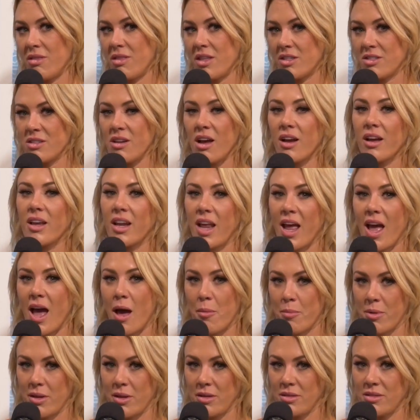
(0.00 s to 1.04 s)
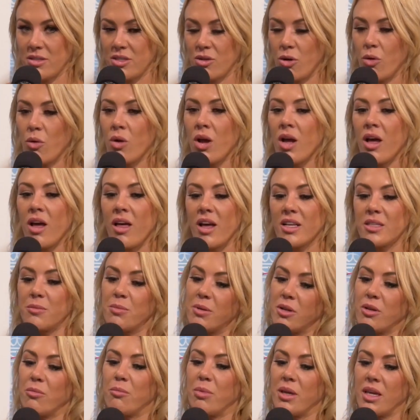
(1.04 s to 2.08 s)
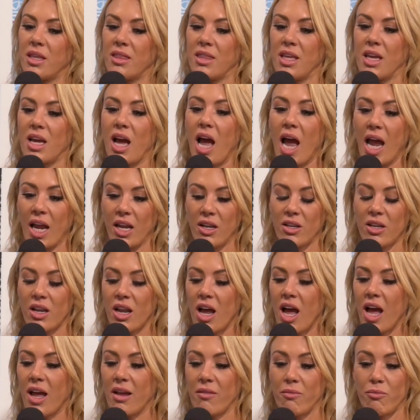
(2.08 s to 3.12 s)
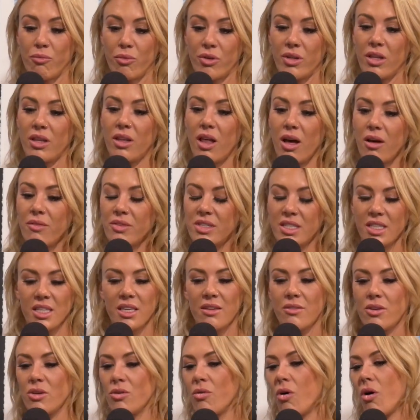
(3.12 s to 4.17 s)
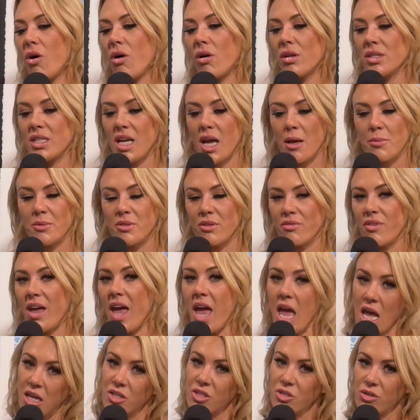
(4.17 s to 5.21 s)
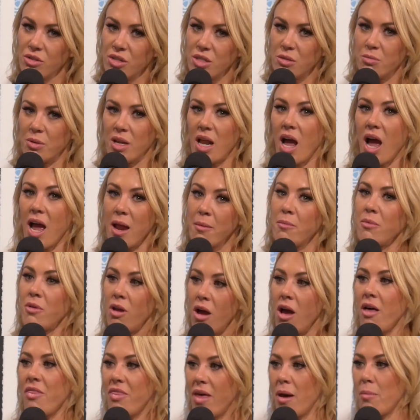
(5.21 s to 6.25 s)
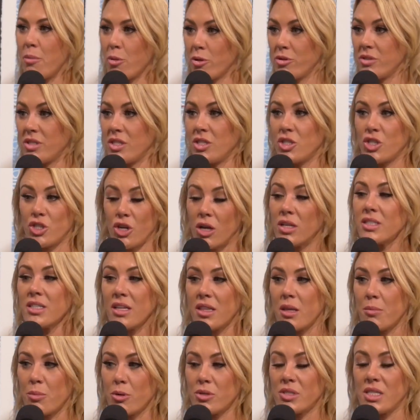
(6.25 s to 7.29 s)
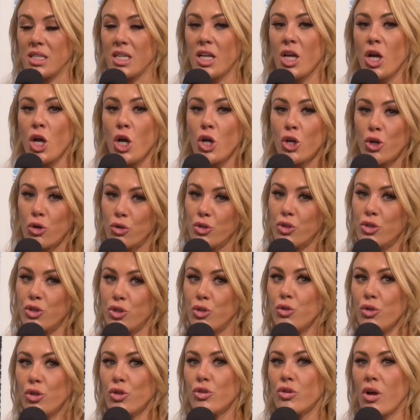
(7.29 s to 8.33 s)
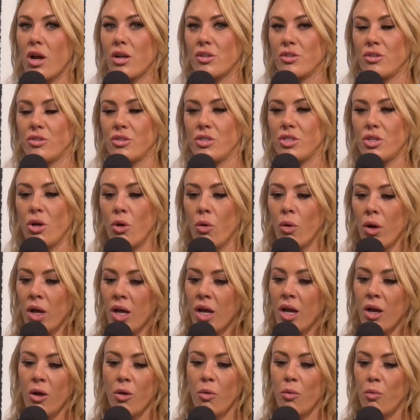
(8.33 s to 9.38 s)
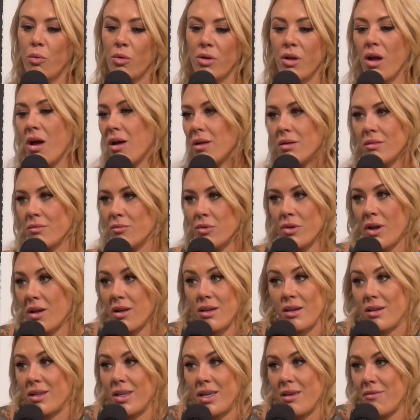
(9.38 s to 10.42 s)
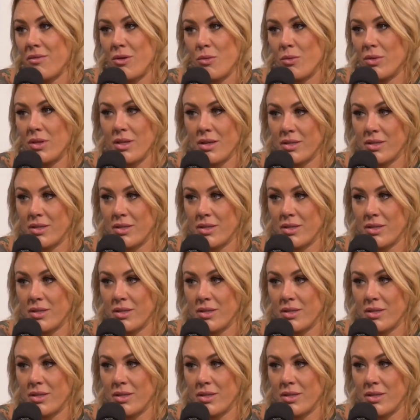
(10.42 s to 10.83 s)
that's not going to happen. So that's been a big thing. I I would love to give you all types of answers, but I'm not that person. Right. Sean's not that person. Go to your doctor. So we're not we're not going to give you the